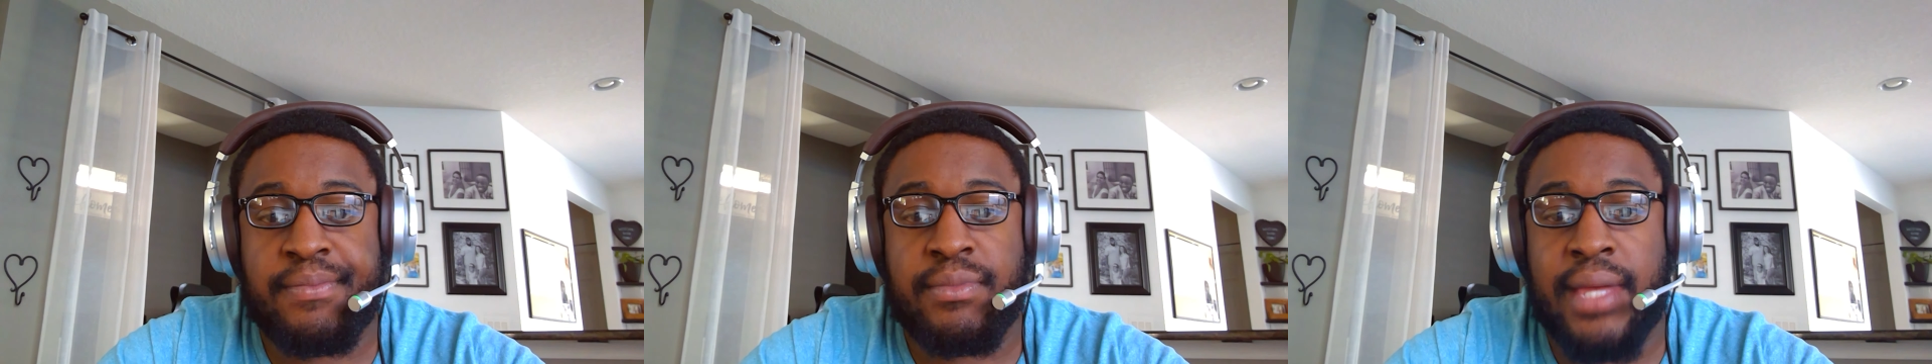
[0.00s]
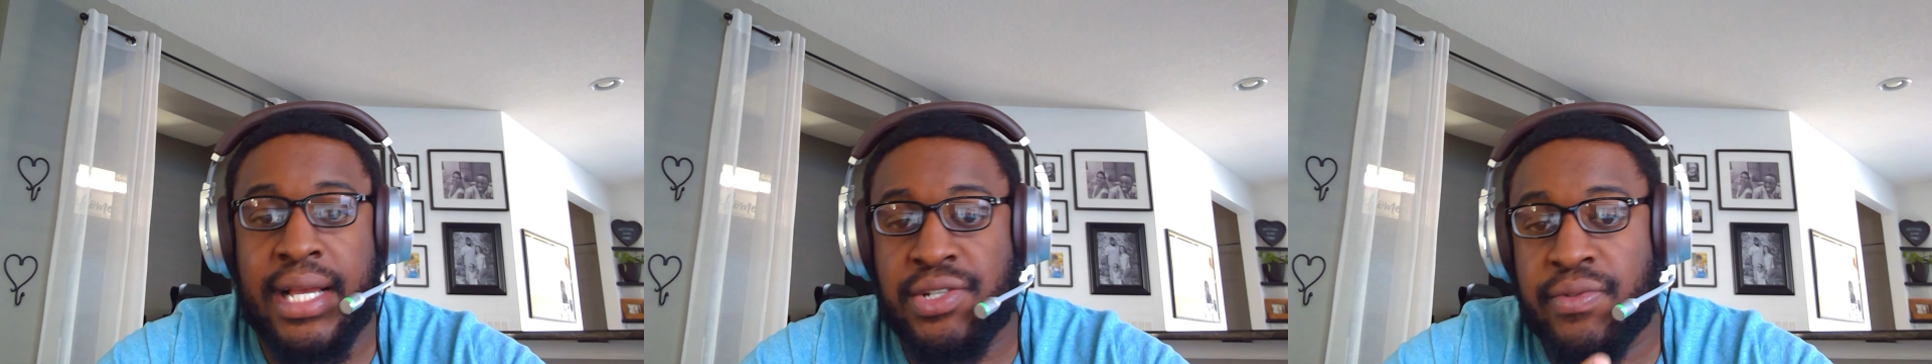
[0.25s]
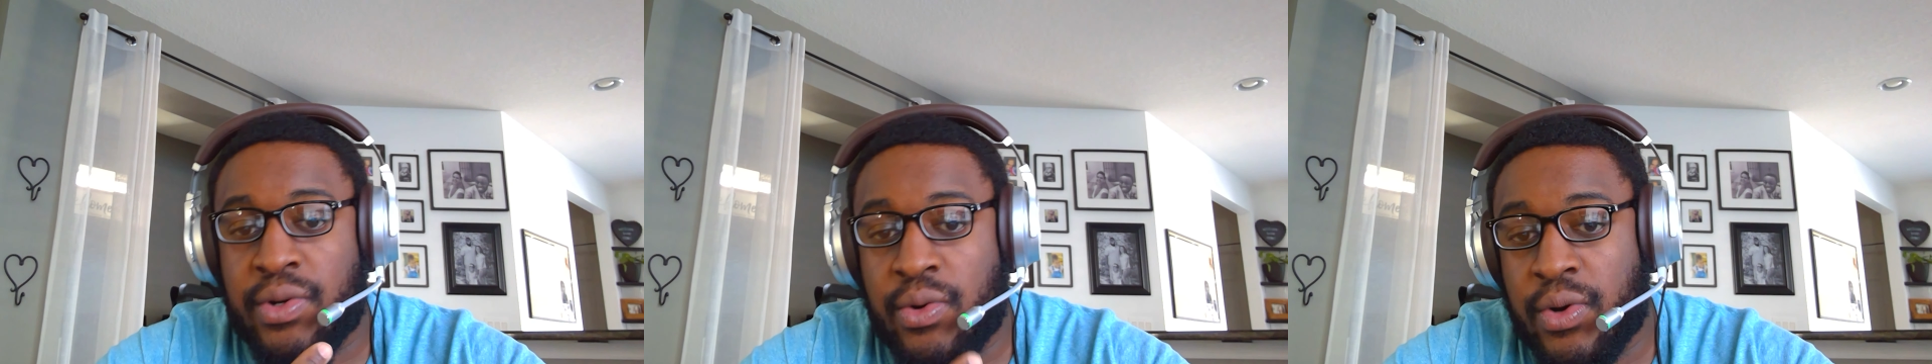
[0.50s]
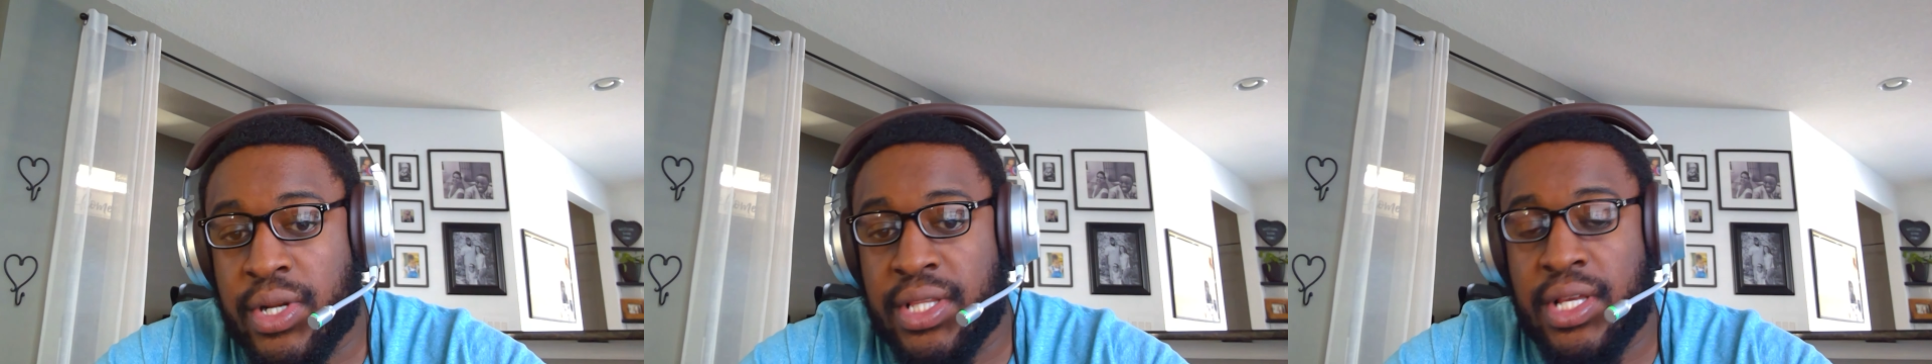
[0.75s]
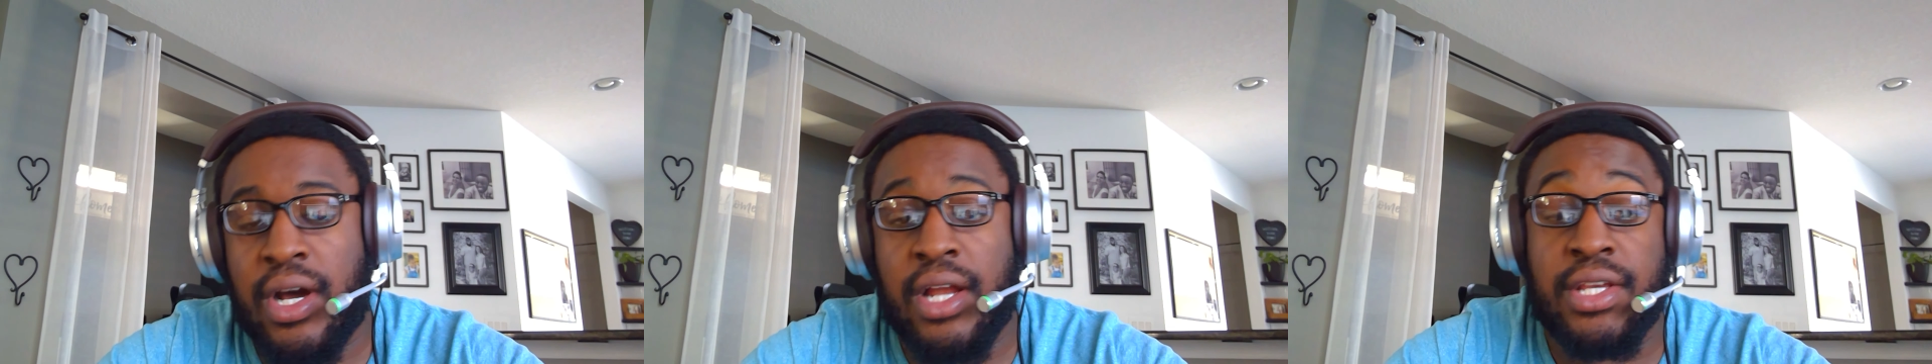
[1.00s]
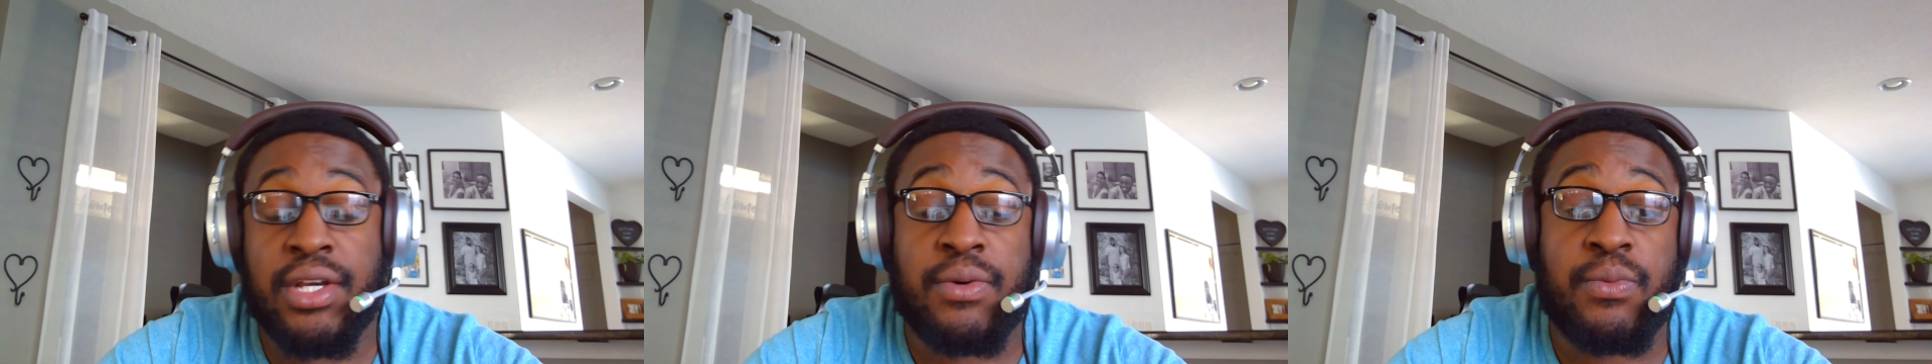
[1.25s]
I'm actually recording the
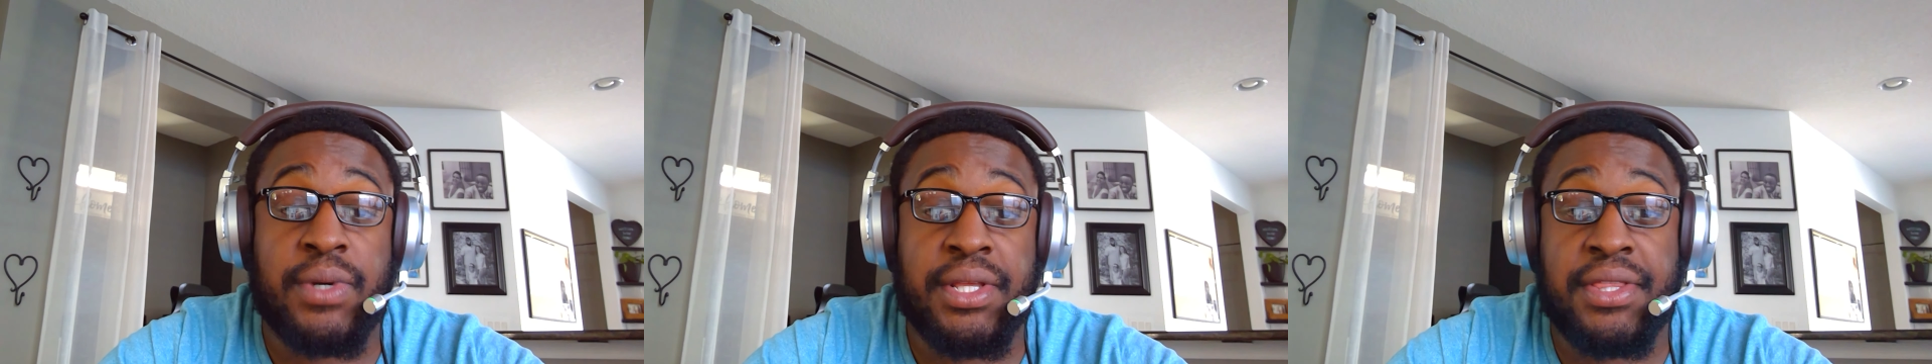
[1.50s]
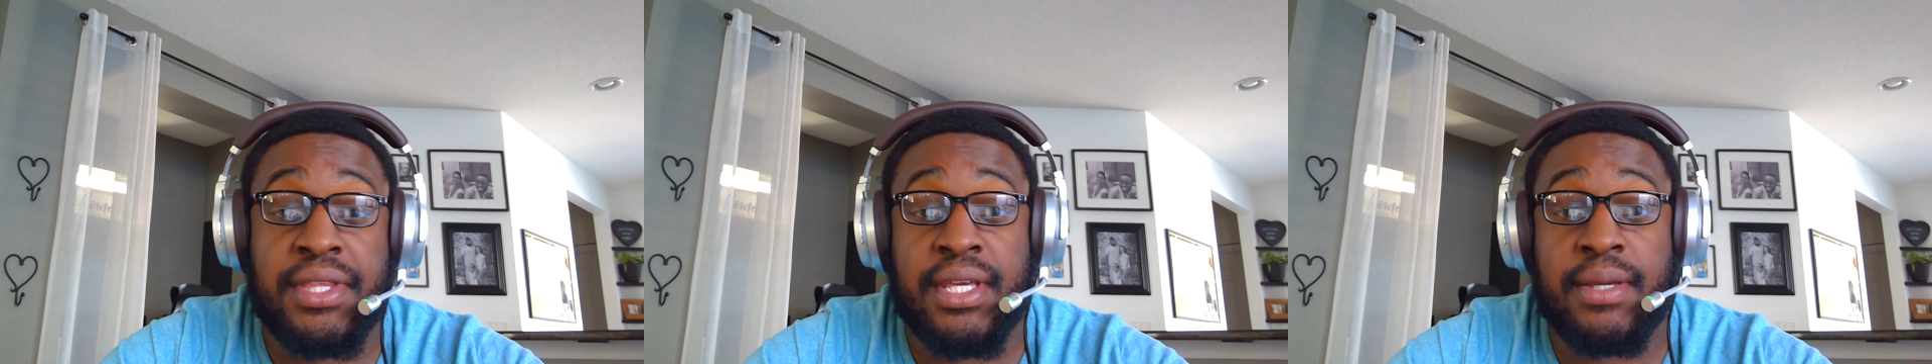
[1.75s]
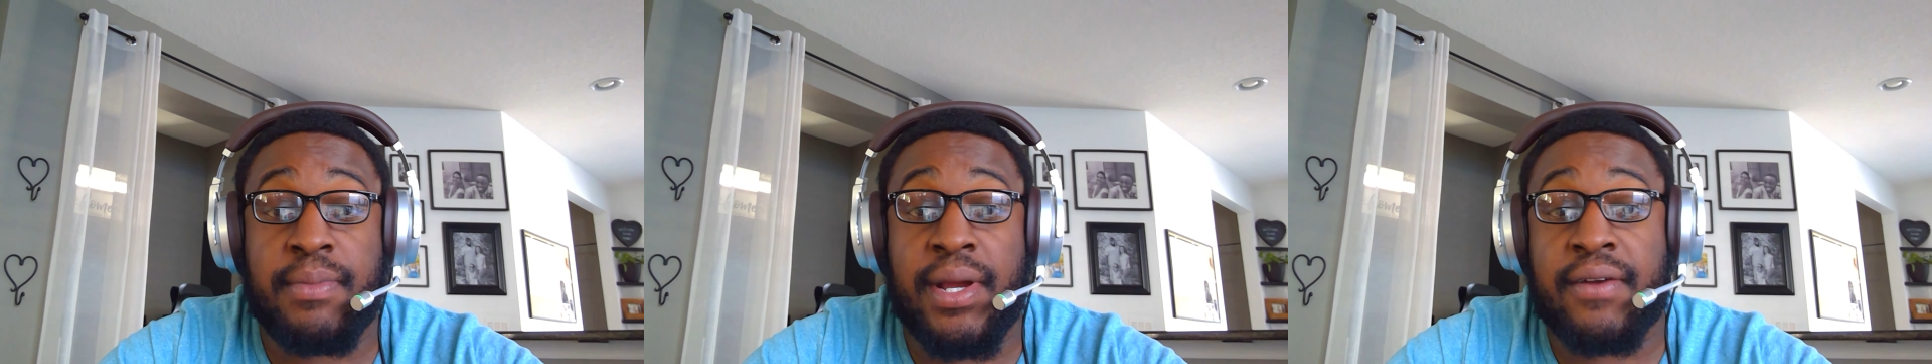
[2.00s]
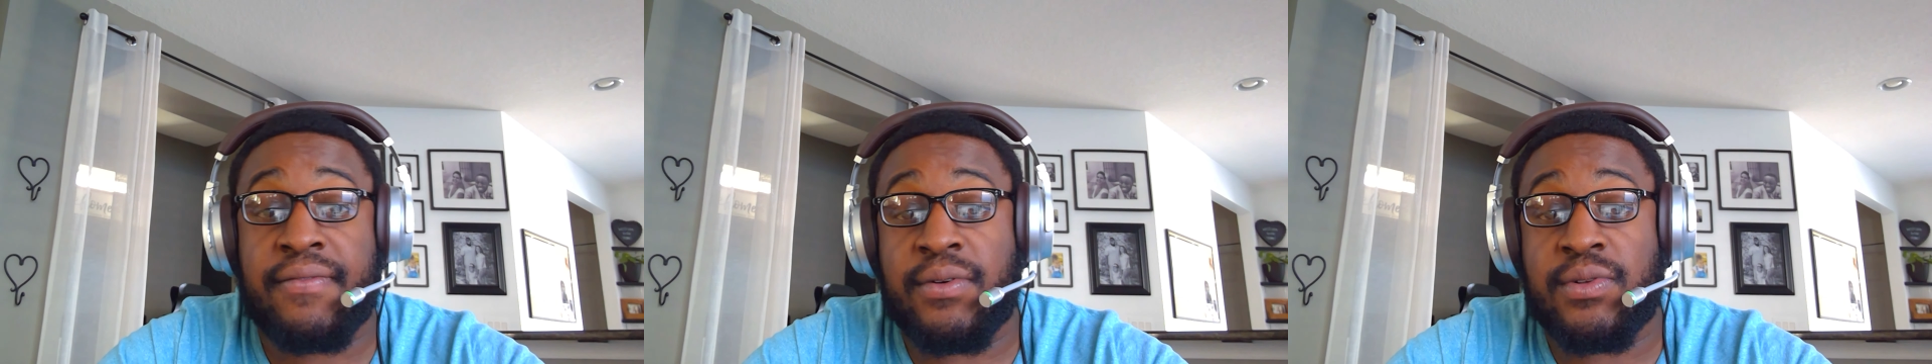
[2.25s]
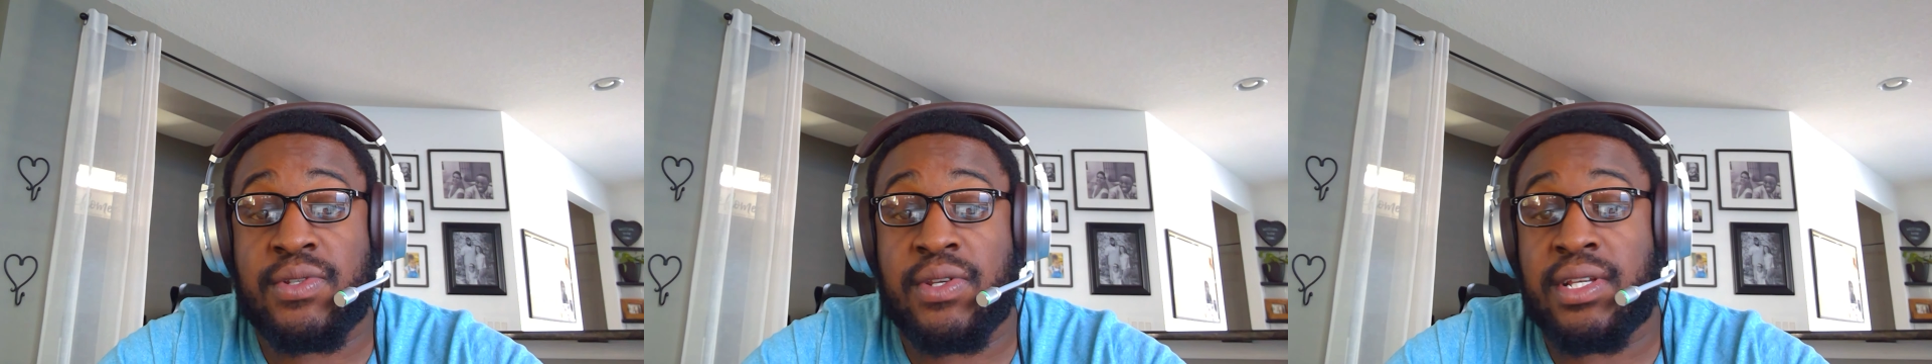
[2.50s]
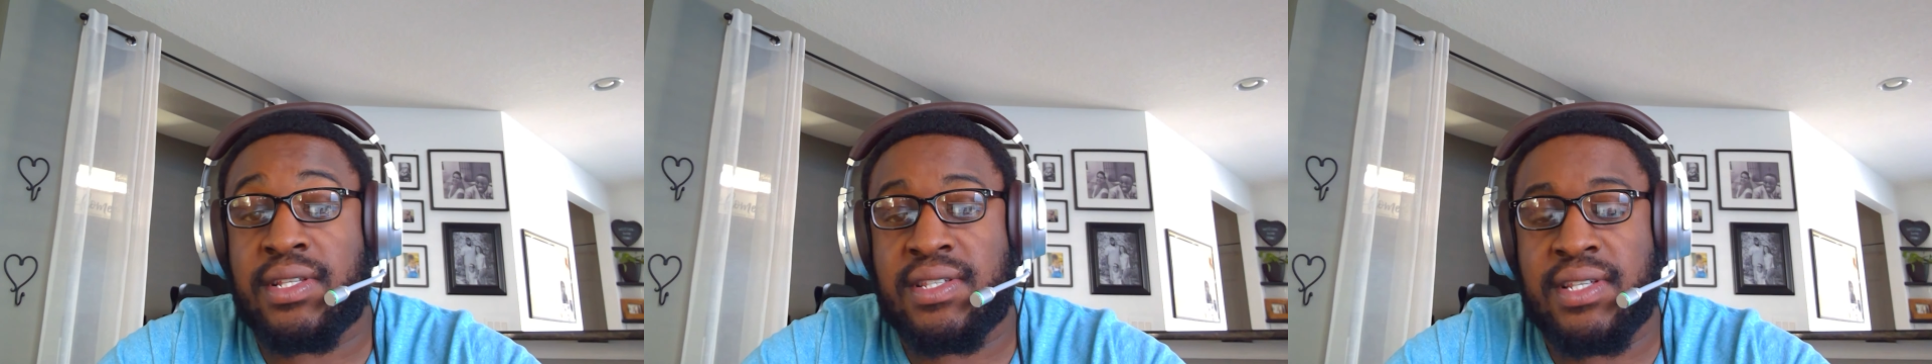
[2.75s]
audio with the microphone so you
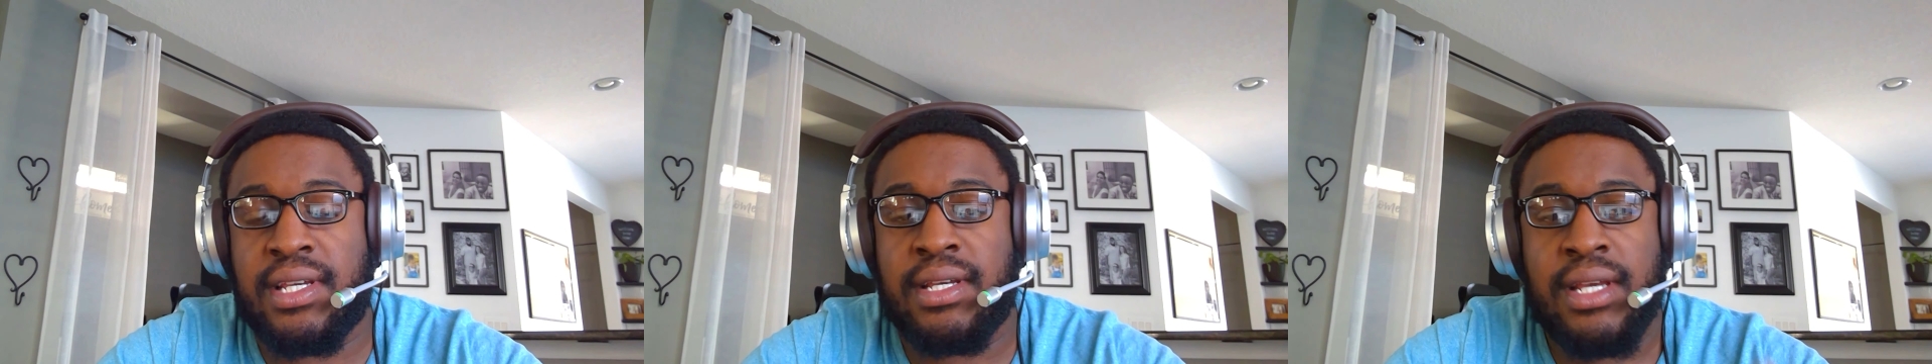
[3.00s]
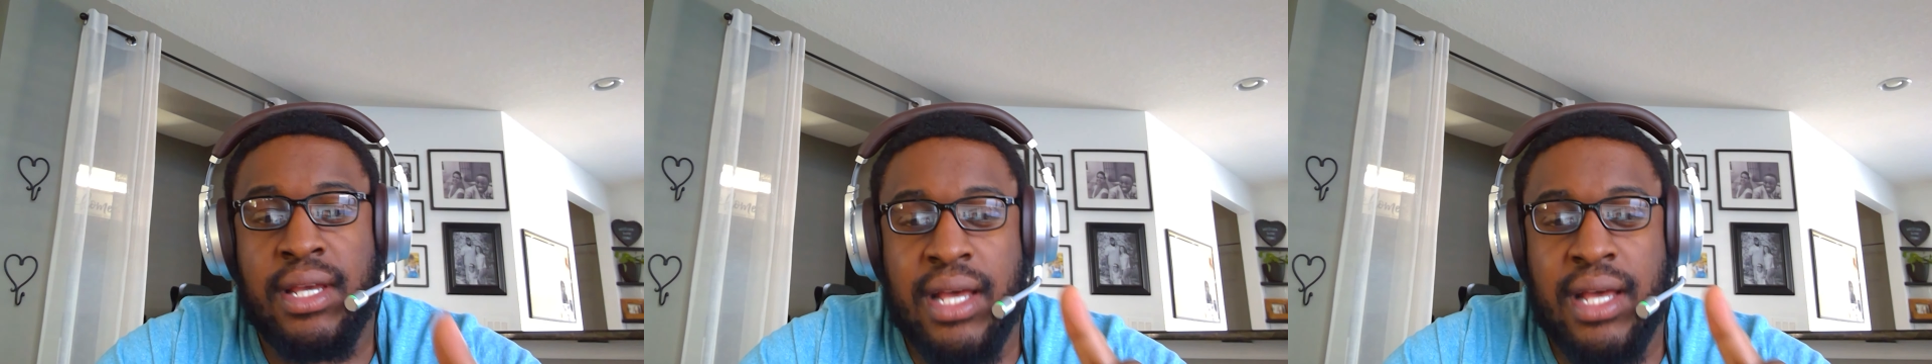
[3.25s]
can see.